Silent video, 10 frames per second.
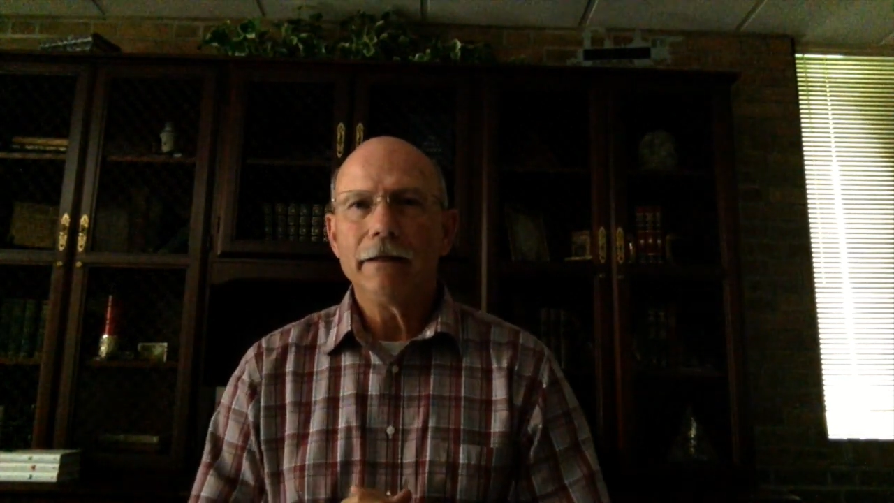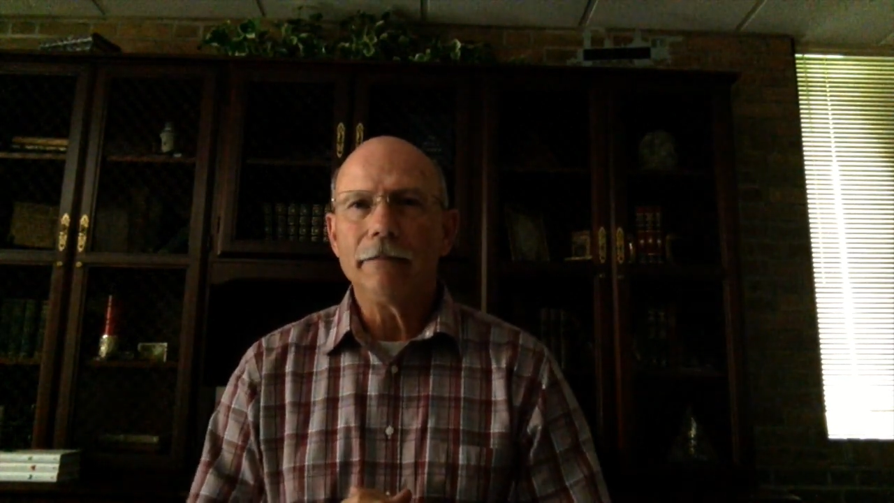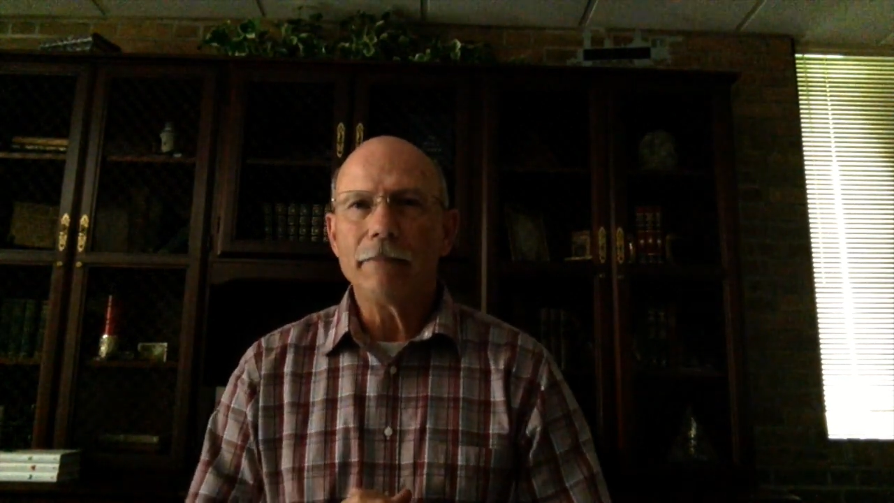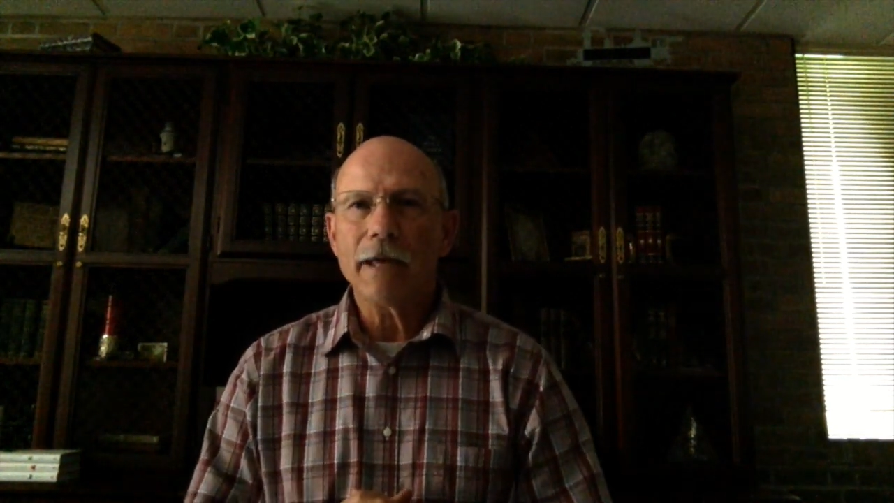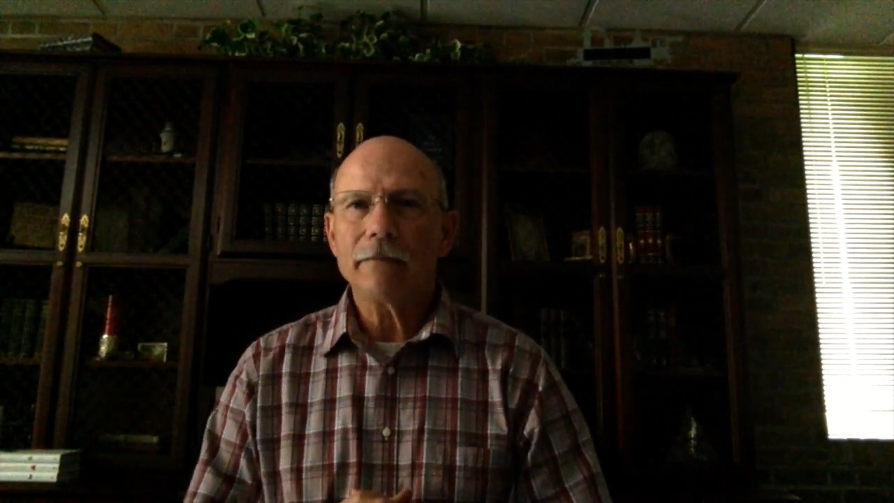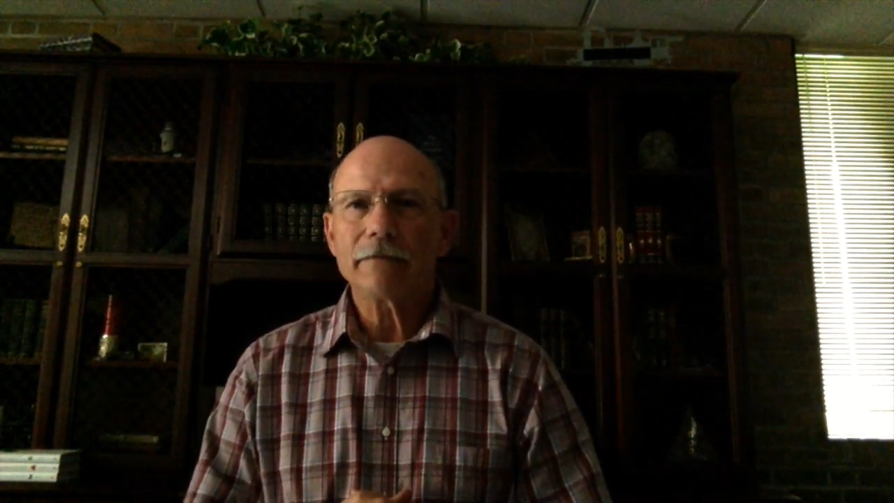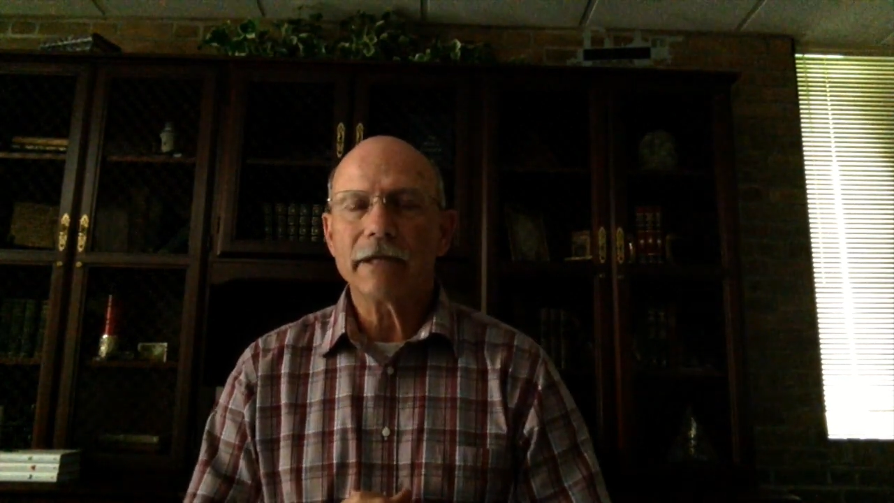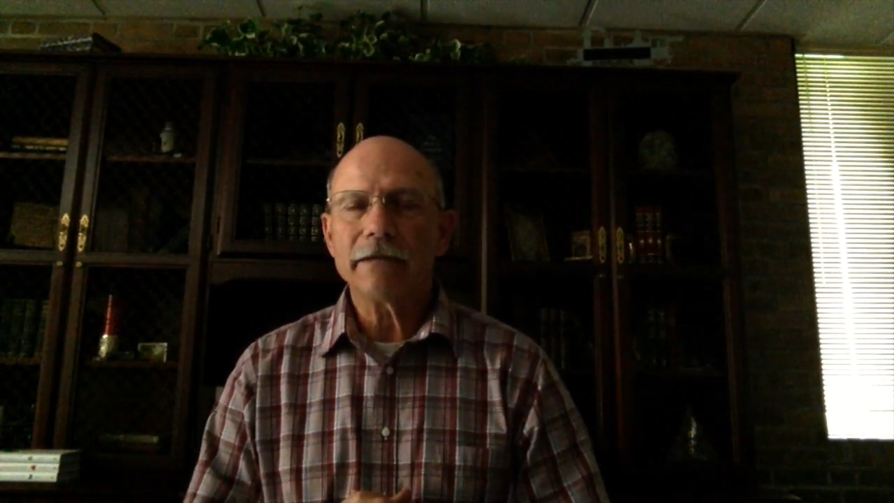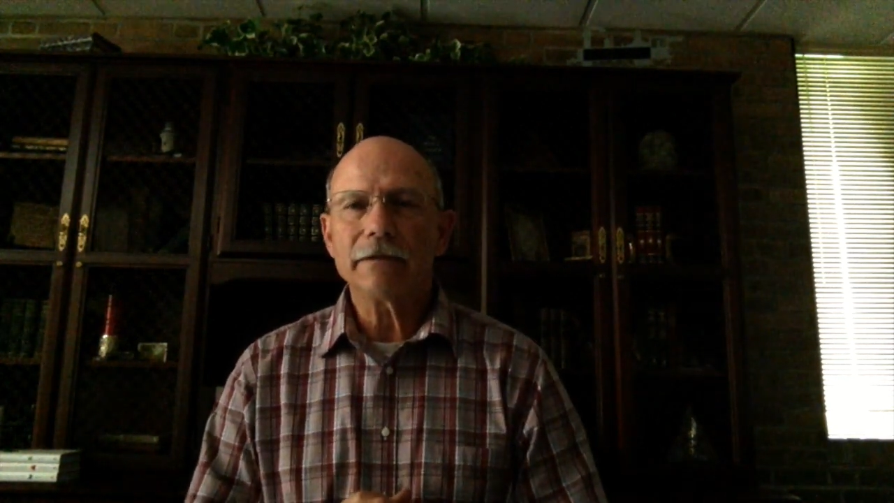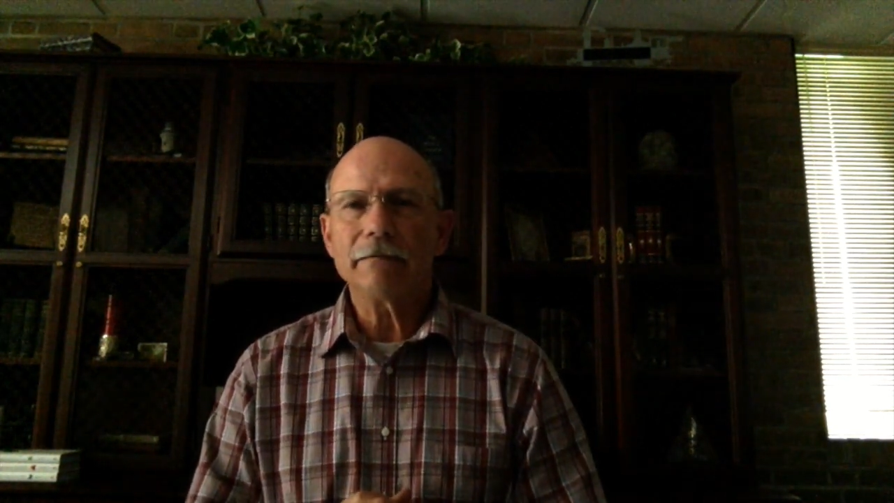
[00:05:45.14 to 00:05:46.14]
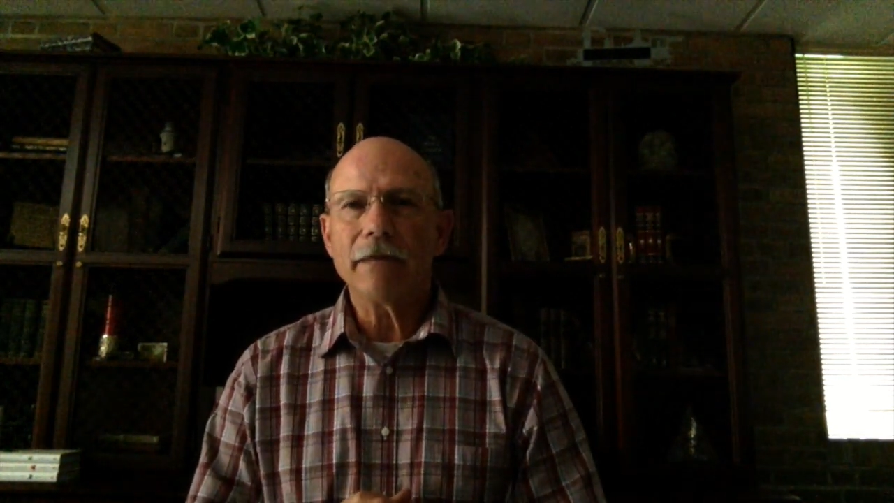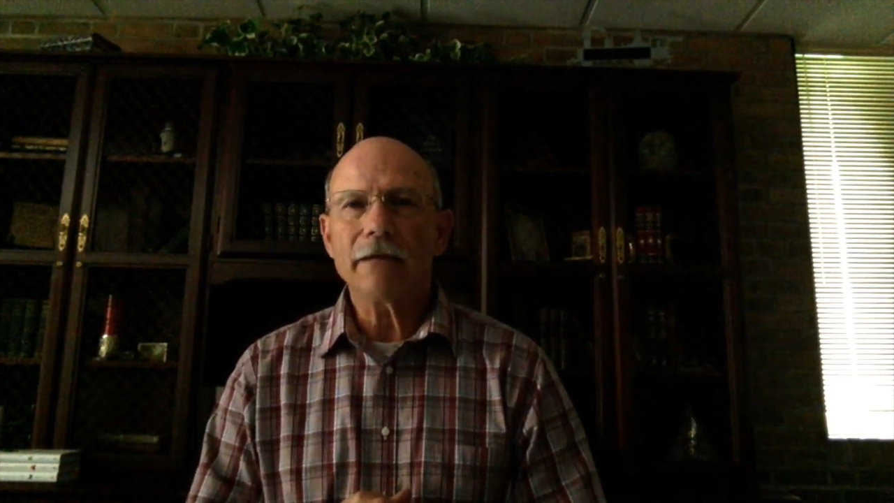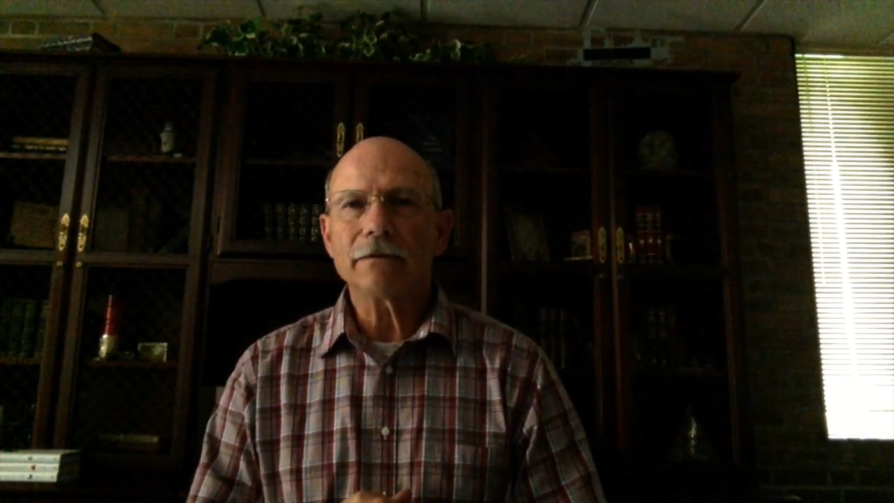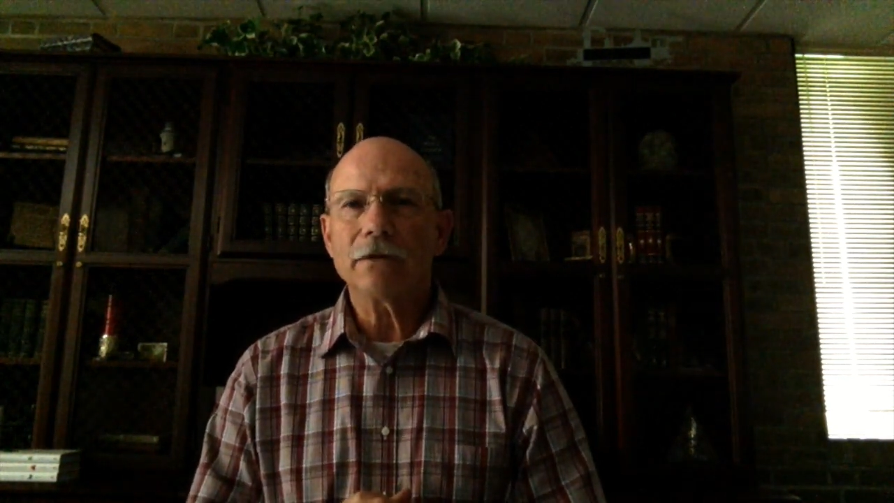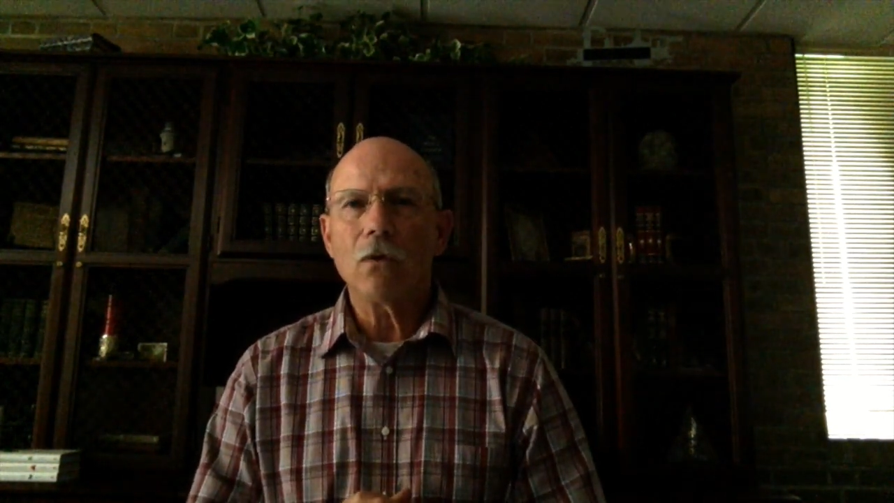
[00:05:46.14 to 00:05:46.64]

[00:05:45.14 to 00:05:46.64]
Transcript: the Pam says it makes the